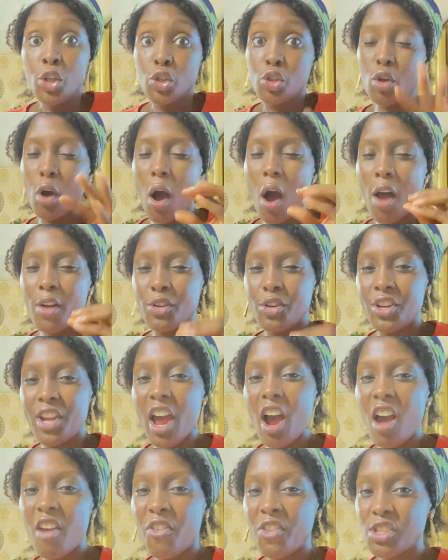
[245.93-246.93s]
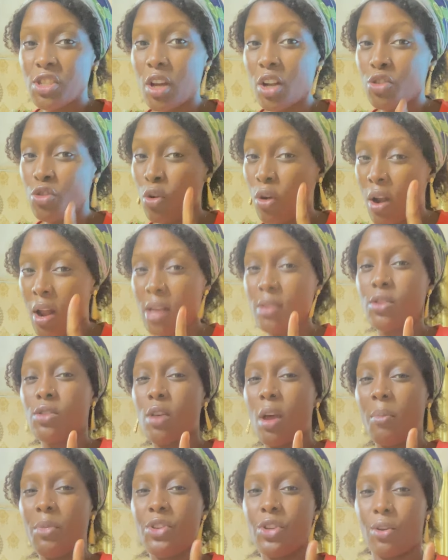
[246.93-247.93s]
So on today's episode, you learn
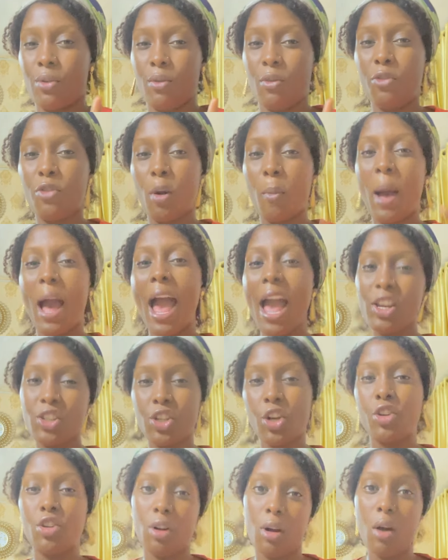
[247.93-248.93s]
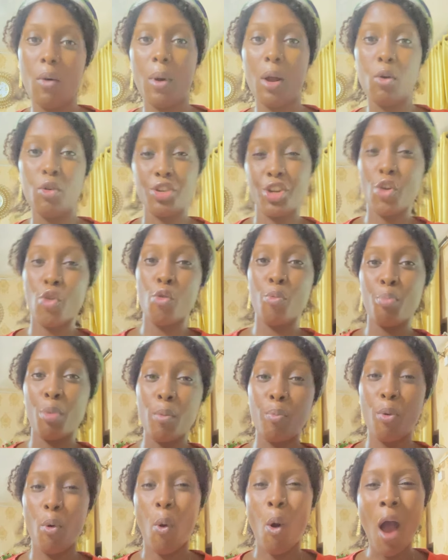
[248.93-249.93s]
something from Aisha to Lawal Odegu
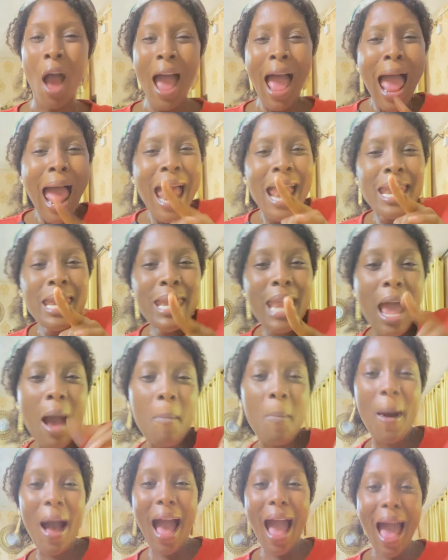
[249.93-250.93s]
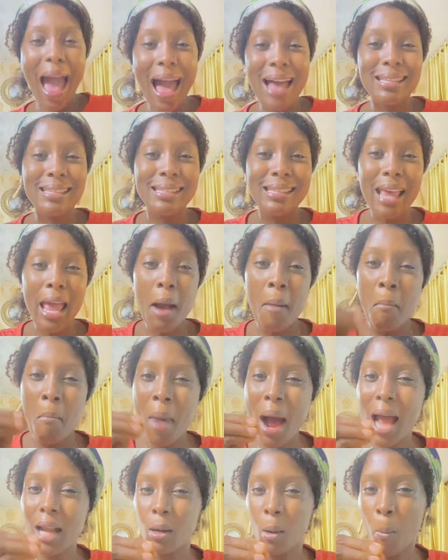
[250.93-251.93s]
Bobo. Never ask a
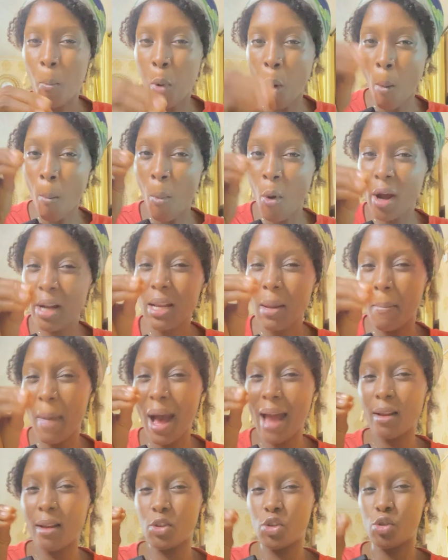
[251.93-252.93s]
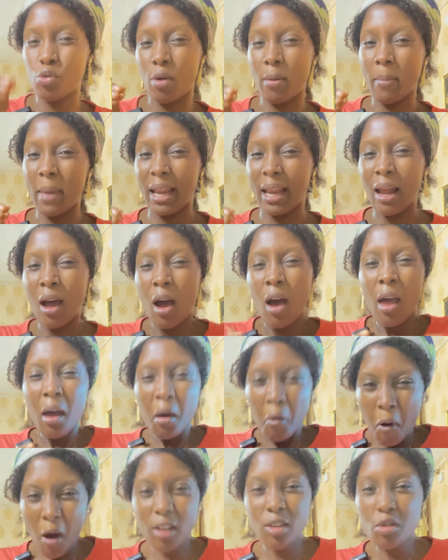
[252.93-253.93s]
man for money, married woman.
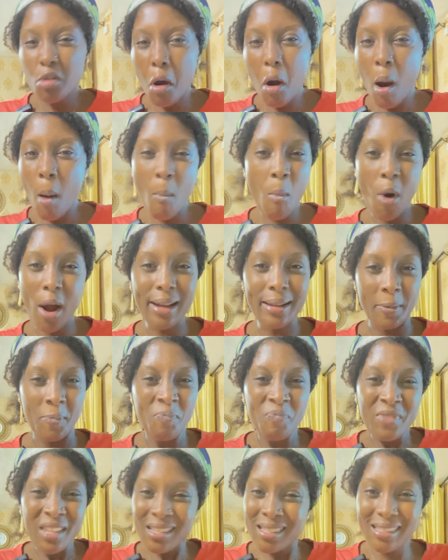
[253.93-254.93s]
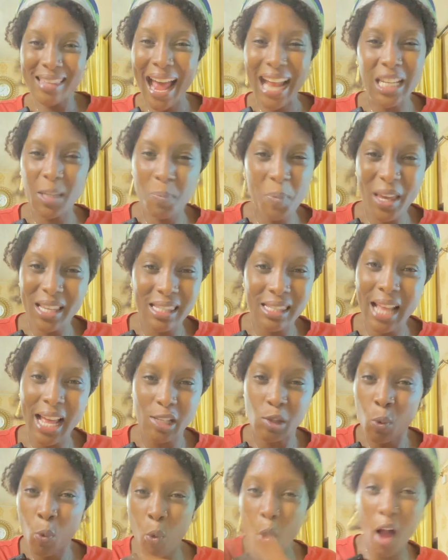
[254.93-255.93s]
Got your own money. Start
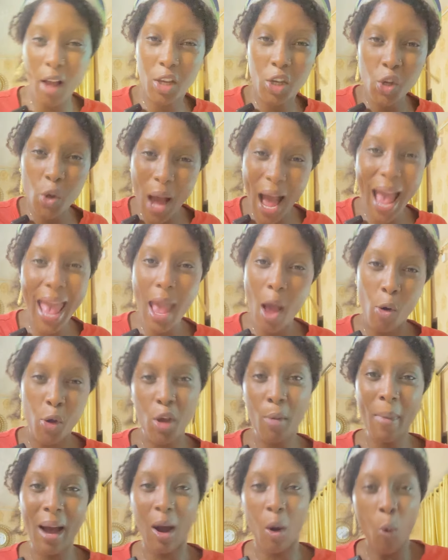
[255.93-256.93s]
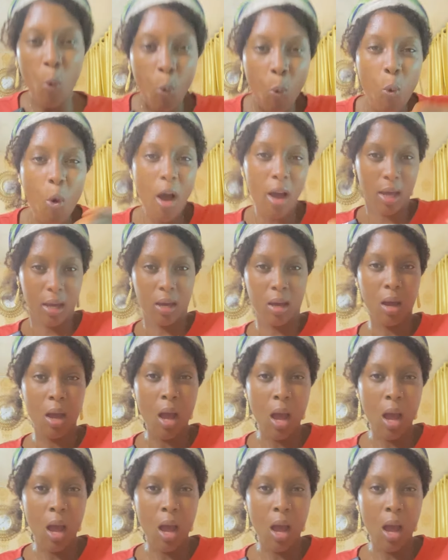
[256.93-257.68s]
business. Work. You are a human. Work.